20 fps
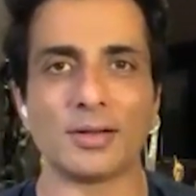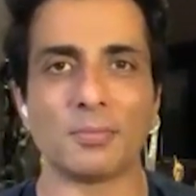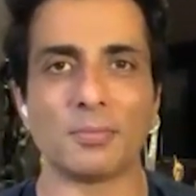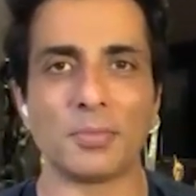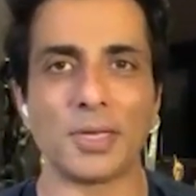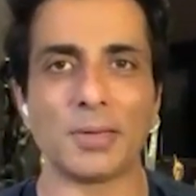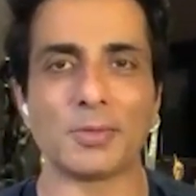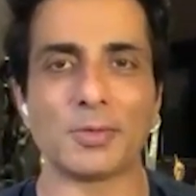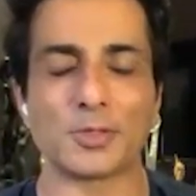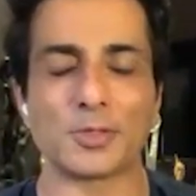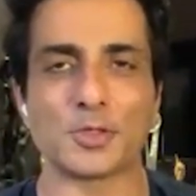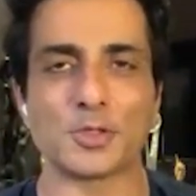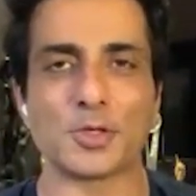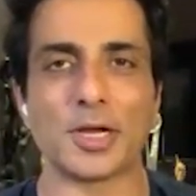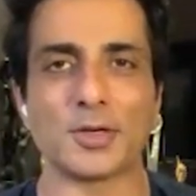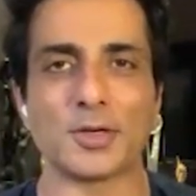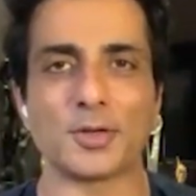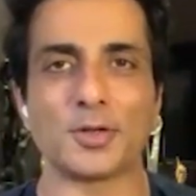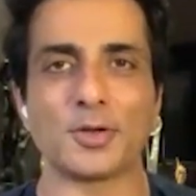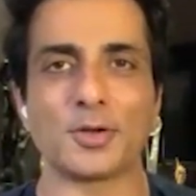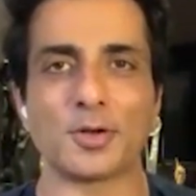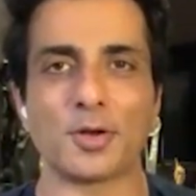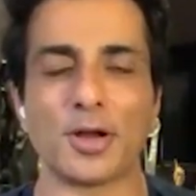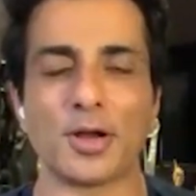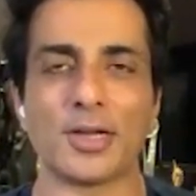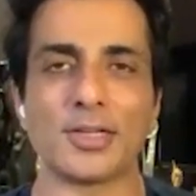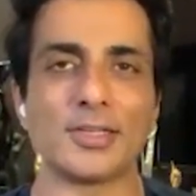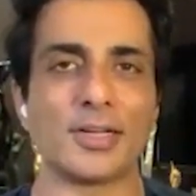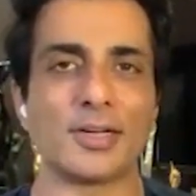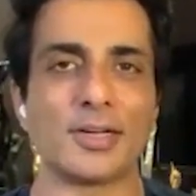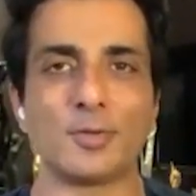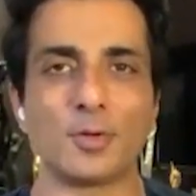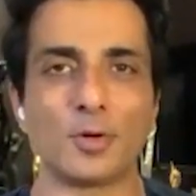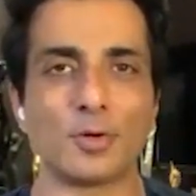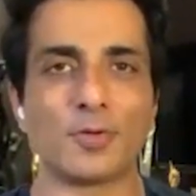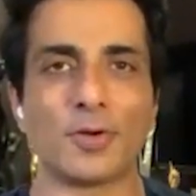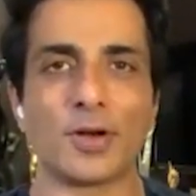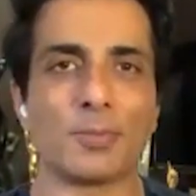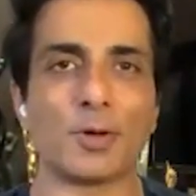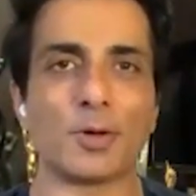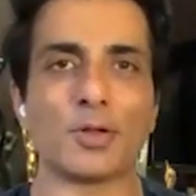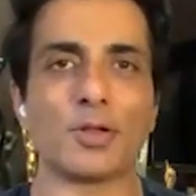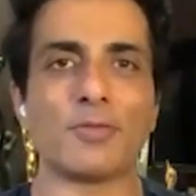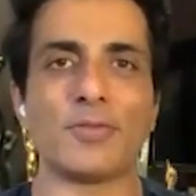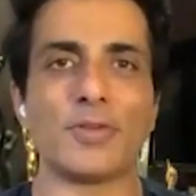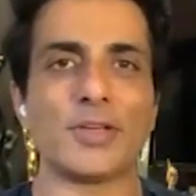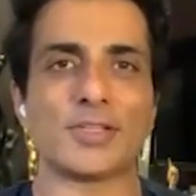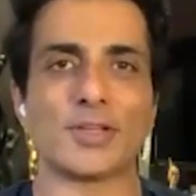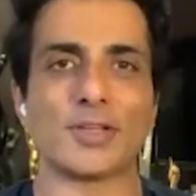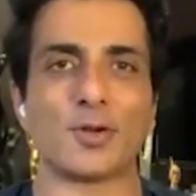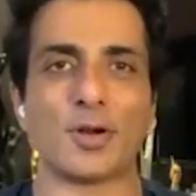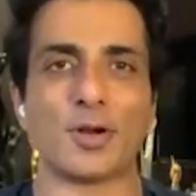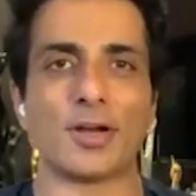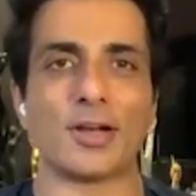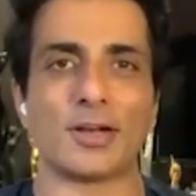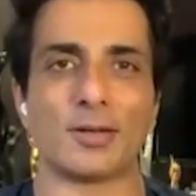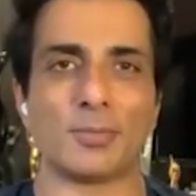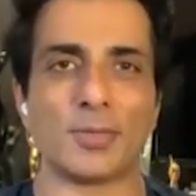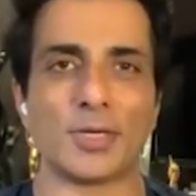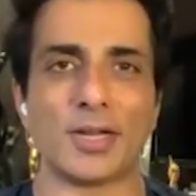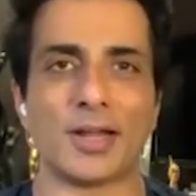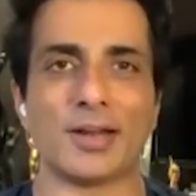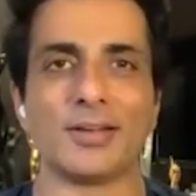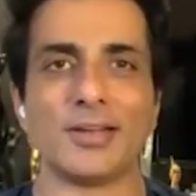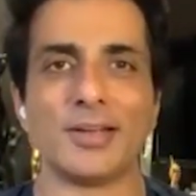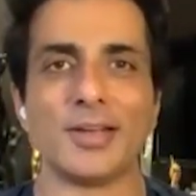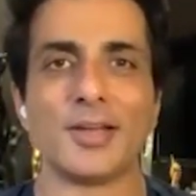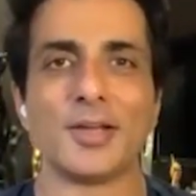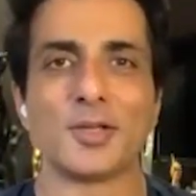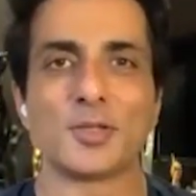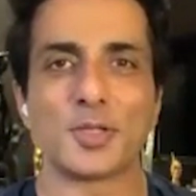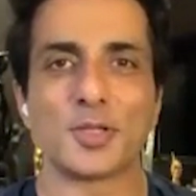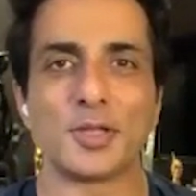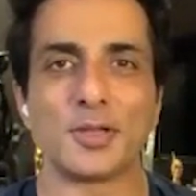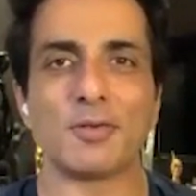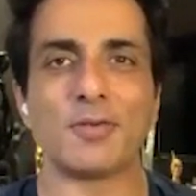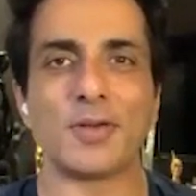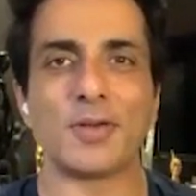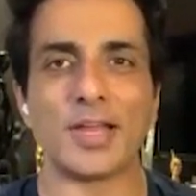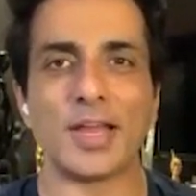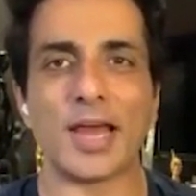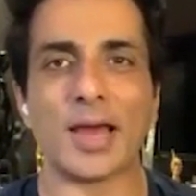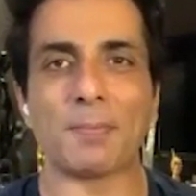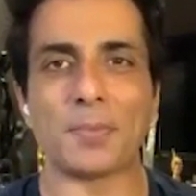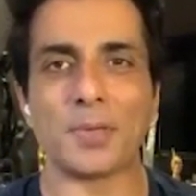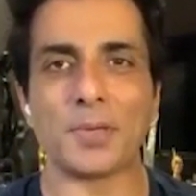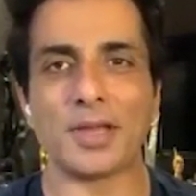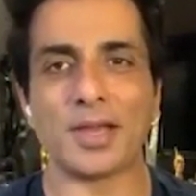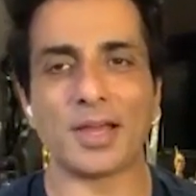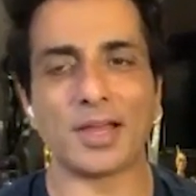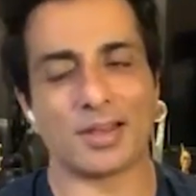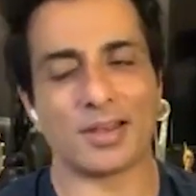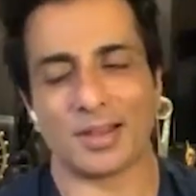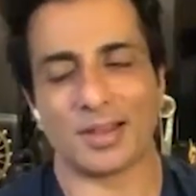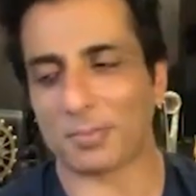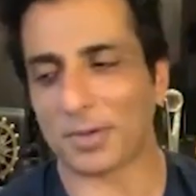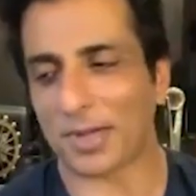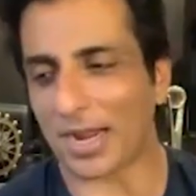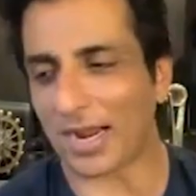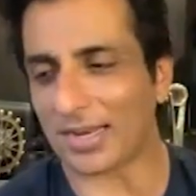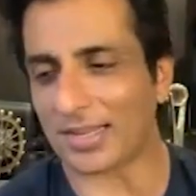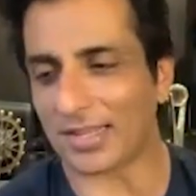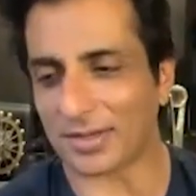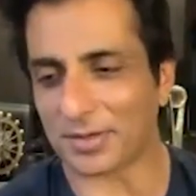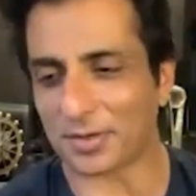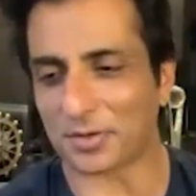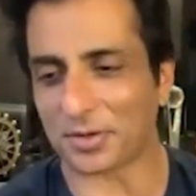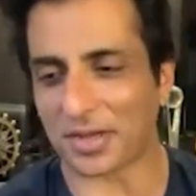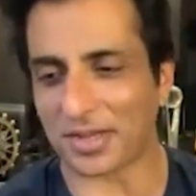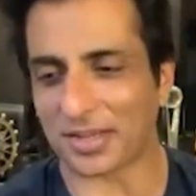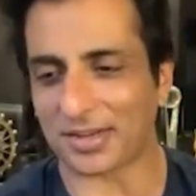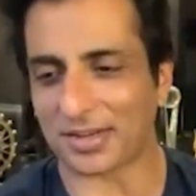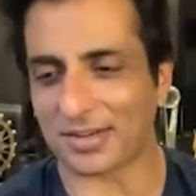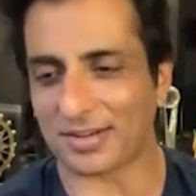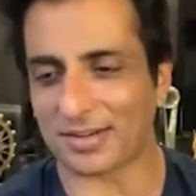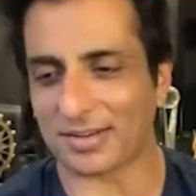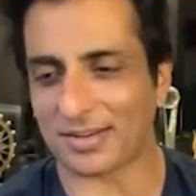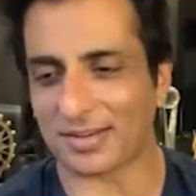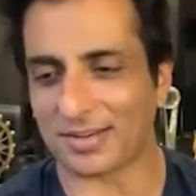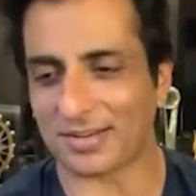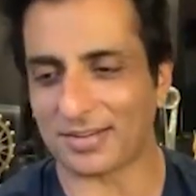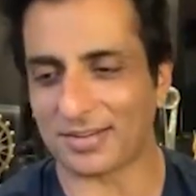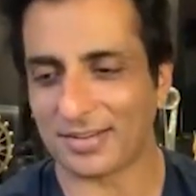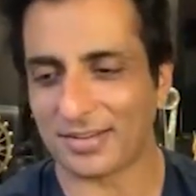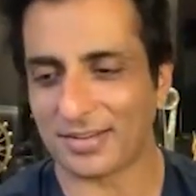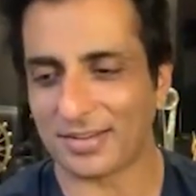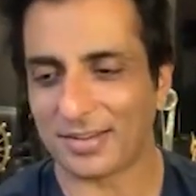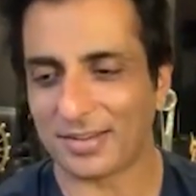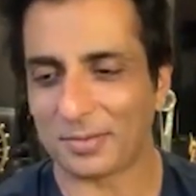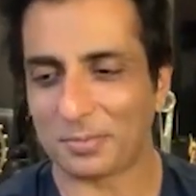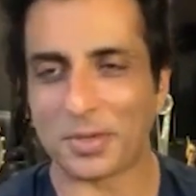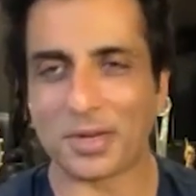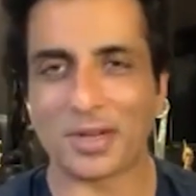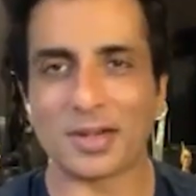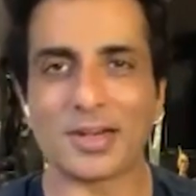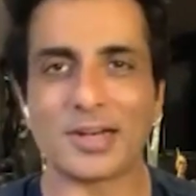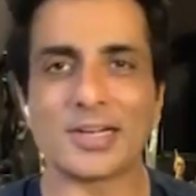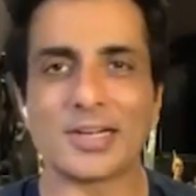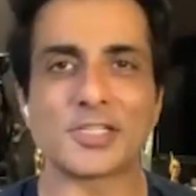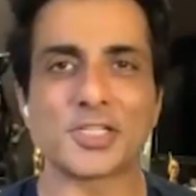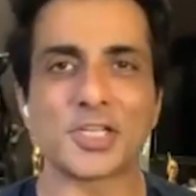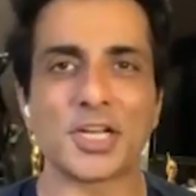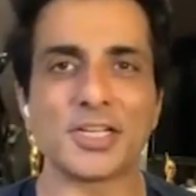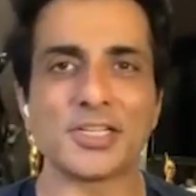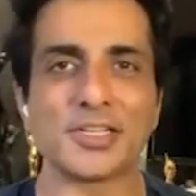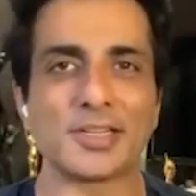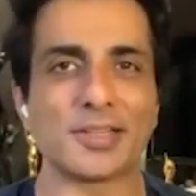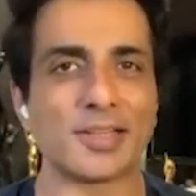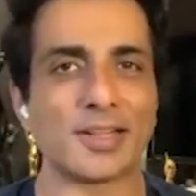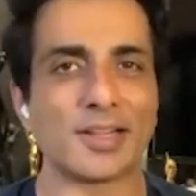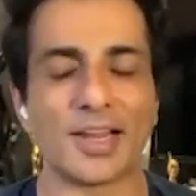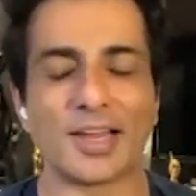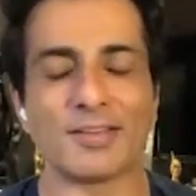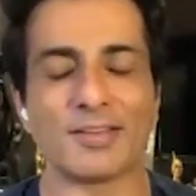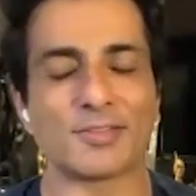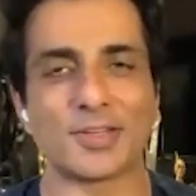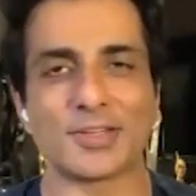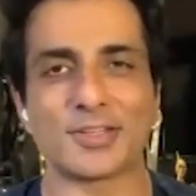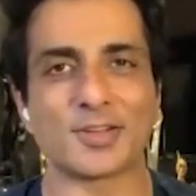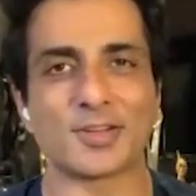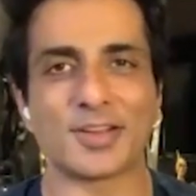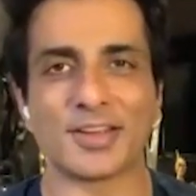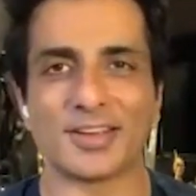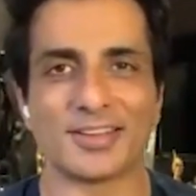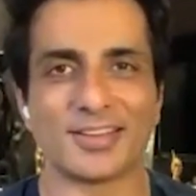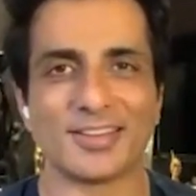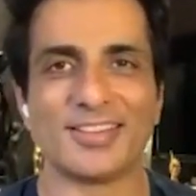be able to join to your college, and don't worry about the fees and all, it will be done. So they were very happy, and I'm glad that, I can bring a little change in their lives. It's okay.